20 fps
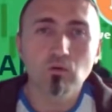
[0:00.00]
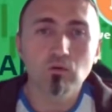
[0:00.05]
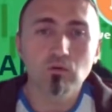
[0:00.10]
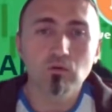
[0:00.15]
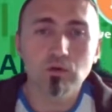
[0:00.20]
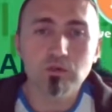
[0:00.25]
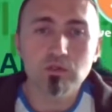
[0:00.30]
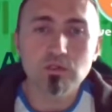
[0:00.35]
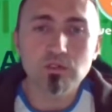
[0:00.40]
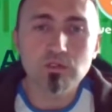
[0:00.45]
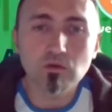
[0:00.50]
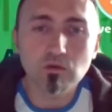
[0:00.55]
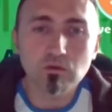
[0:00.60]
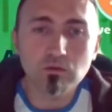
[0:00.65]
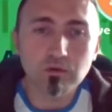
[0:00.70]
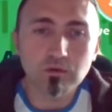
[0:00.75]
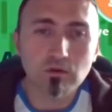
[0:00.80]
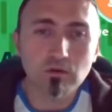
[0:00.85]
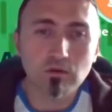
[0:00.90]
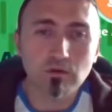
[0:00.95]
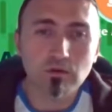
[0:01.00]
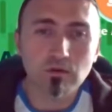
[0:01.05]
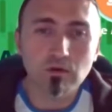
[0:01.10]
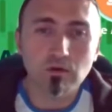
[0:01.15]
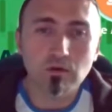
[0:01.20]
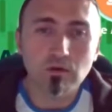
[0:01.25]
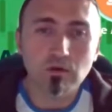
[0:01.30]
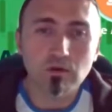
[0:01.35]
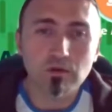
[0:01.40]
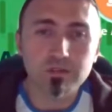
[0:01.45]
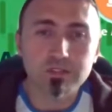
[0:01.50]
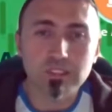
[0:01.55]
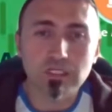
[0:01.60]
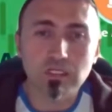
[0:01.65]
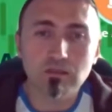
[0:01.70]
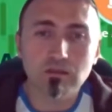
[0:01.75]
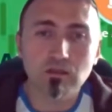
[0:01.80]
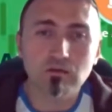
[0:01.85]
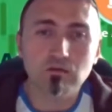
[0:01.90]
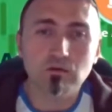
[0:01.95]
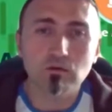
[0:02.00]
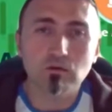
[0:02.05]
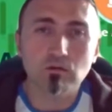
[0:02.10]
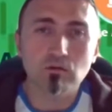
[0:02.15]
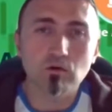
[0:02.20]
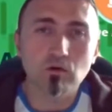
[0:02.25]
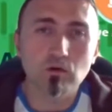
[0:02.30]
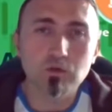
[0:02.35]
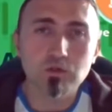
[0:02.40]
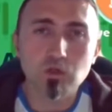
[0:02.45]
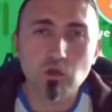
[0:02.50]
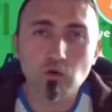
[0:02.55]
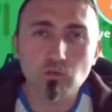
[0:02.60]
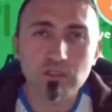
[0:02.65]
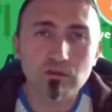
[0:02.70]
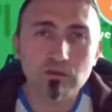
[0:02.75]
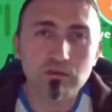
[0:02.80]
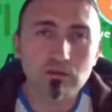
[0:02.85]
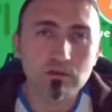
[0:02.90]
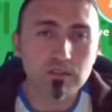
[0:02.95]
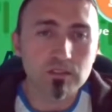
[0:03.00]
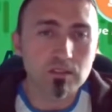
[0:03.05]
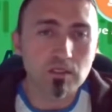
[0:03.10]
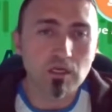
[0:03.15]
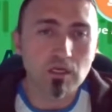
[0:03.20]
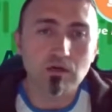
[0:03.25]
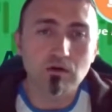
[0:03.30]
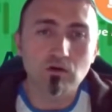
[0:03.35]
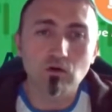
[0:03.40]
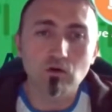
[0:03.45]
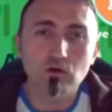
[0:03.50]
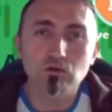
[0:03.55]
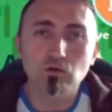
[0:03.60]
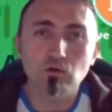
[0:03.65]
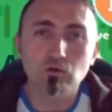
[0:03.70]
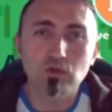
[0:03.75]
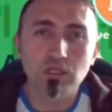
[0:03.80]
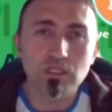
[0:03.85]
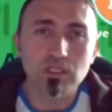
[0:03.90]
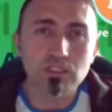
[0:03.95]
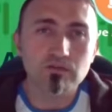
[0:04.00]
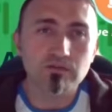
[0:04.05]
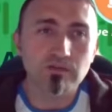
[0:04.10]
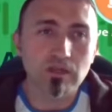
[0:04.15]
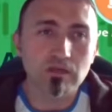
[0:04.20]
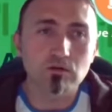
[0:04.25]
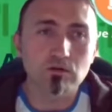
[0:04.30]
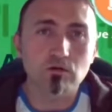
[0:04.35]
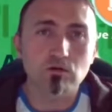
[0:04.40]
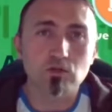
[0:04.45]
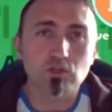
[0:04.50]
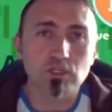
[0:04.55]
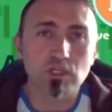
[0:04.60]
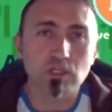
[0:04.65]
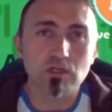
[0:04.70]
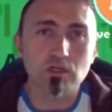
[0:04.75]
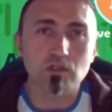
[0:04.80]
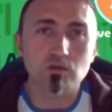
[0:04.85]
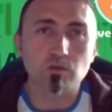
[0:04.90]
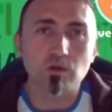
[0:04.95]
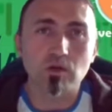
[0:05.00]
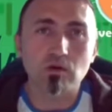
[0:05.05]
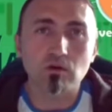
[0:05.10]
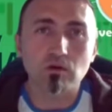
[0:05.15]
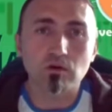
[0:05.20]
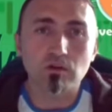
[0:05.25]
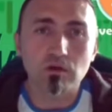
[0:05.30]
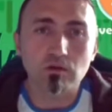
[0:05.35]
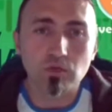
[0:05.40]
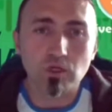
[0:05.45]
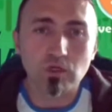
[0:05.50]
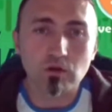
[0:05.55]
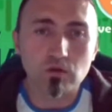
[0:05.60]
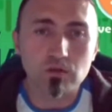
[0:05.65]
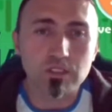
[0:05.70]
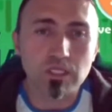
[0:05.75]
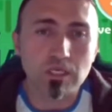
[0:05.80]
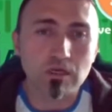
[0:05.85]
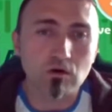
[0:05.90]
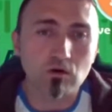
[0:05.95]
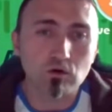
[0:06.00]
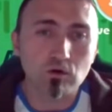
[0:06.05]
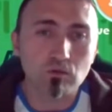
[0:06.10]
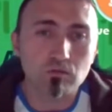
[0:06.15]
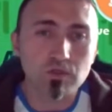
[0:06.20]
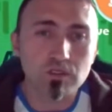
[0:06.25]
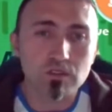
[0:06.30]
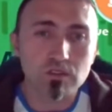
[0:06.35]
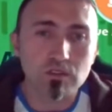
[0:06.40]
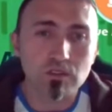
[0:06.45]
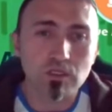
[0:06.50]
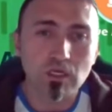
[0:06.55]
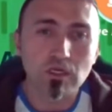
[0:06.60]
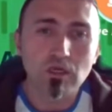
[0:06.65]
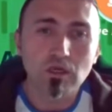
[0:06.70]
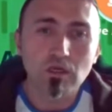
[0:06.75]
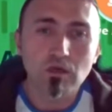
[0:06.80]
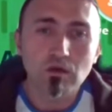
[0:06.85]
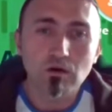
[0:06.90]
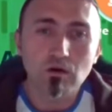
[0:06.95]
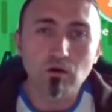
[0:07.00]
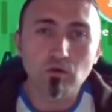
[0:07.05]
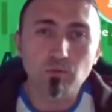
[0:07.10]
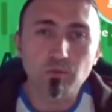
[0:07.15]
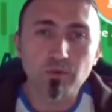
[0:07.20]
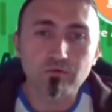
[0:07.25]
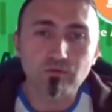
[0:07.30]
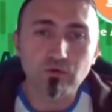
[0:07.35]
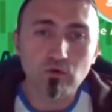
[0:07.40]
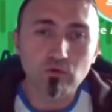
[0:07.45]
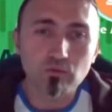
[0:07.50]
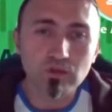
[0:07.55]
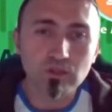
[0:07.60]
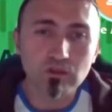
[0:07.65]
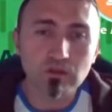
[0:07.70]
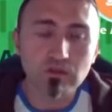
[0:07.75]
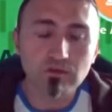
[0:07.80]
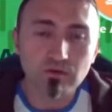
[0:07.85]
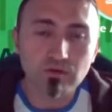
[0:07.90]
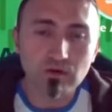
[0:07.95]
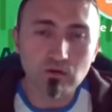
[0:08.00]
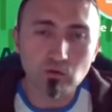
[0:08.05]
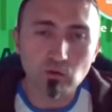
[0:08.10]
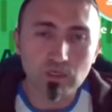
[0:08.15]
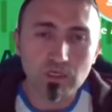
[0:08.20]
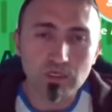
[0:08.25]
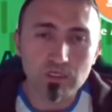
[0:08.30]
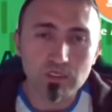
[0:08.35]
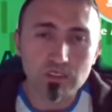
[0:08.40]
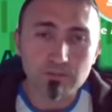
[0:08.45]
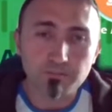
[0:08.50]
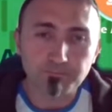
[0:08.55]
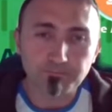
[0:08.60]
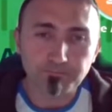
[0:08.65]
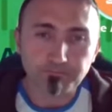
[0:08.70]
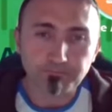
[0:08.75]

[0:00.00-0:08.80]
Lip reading: it is not said that also metals are going to decrease value or shares, because the economies perform in different ways.